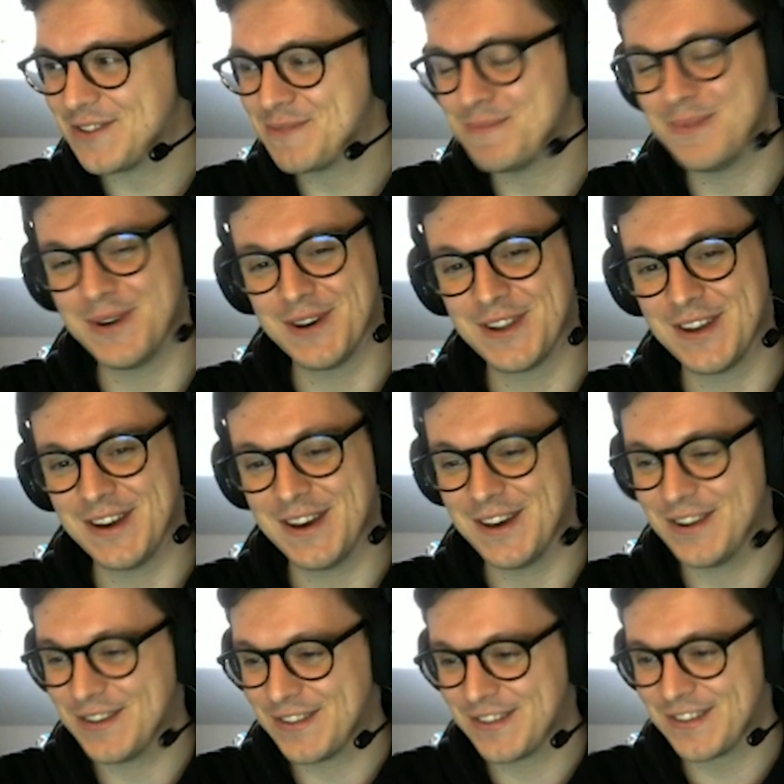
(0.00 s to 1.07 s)

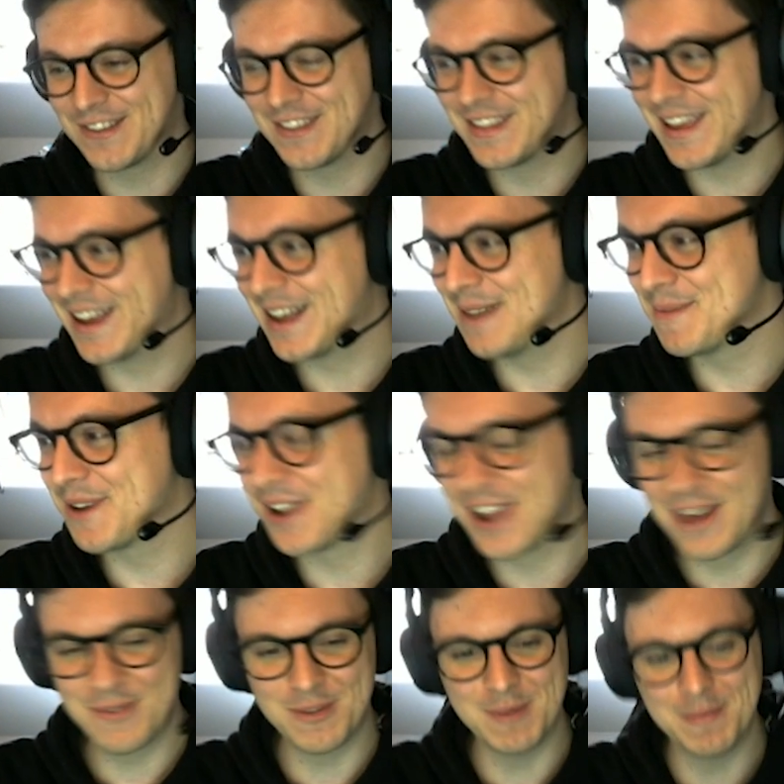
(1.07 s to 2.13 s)
But this is a deck I'm gonna
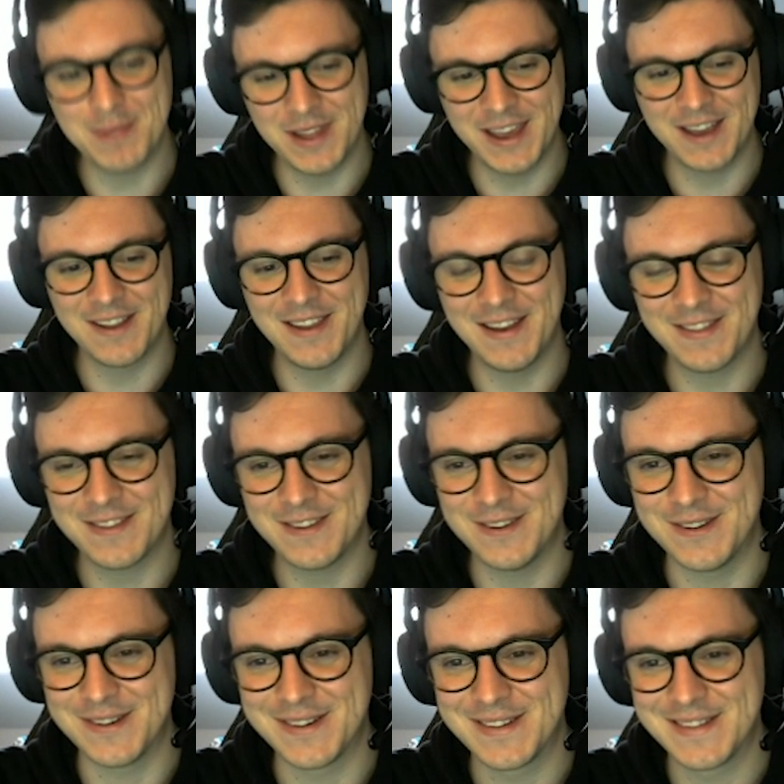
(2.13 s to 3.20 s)
have to be playing a lot
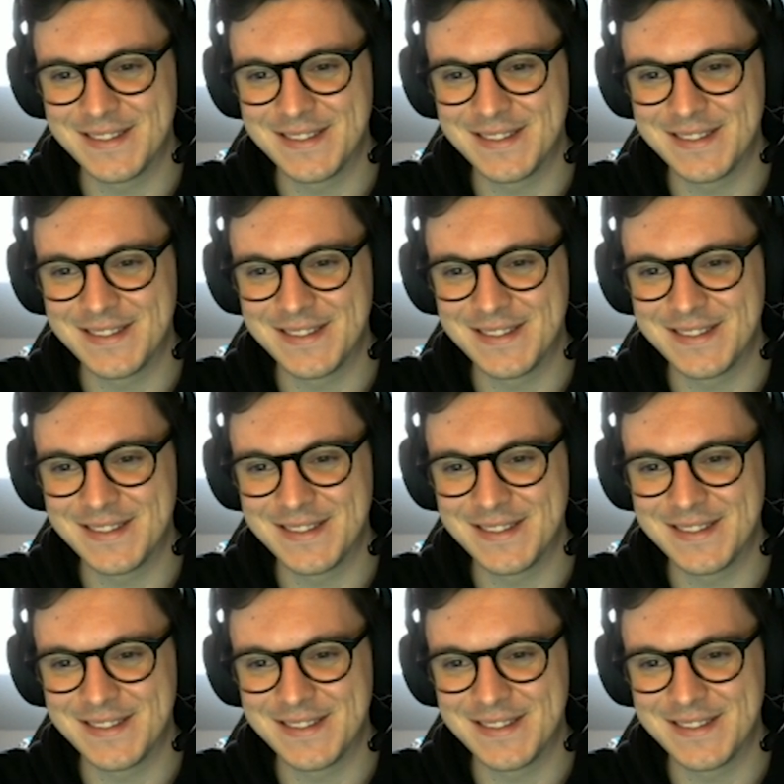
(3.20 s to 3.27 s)
too.